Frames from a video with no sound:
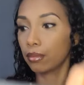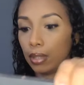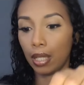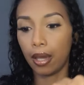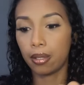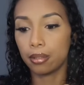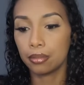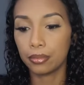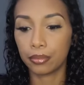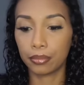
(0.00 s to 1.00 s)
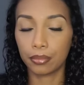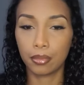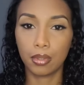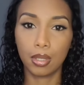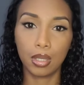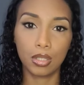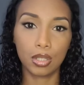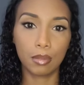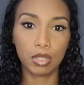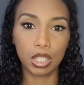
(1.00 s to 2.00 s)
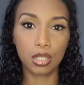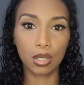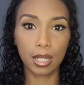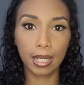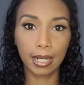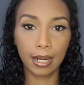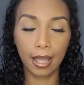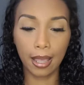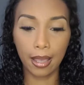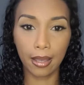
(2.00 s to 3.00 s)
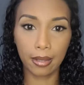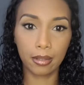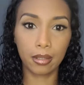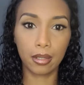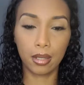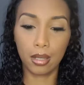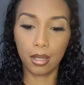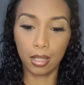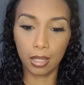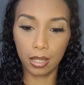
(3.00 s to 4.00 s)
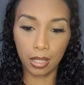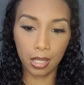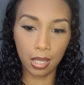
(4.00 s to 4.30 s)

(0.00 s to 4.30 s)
Yeah. So I'm just gonna clear the